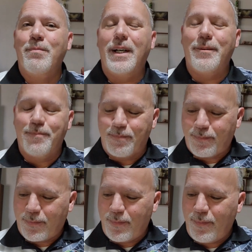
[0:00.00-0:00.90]
But
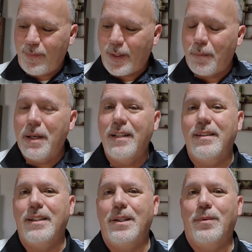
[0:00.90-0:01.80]

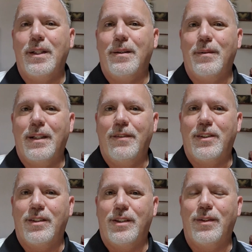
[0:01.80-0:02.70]
basically, what
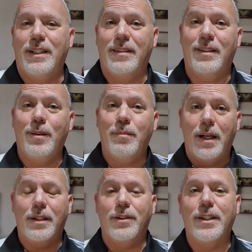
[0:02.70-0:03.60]
Lyft is doing is they're
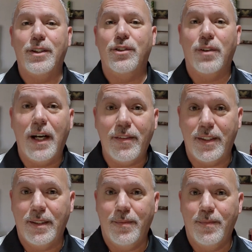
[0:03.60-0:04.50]
monitoring your
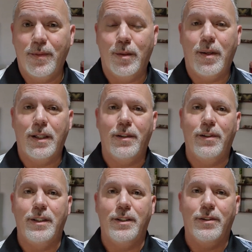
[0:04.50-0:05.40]
driving. They're
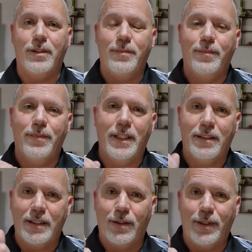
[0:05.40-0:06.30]
monitoring your
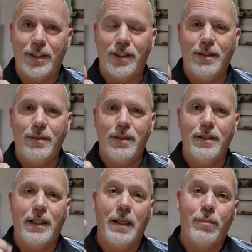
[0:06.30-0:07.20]
acceleration
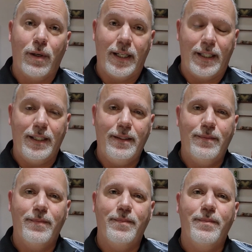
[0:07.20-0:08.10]
and braking.
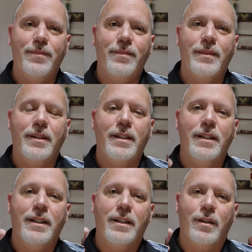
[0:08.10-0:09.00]

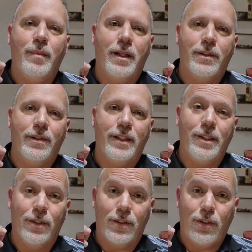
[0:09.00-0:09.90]
They're monitoring
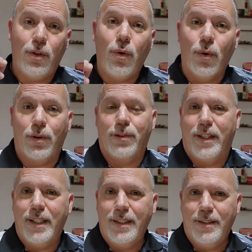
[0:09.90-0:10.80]
your
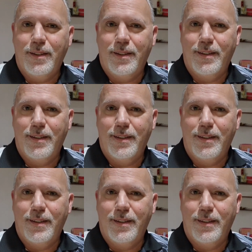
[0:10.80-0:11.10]
cornering,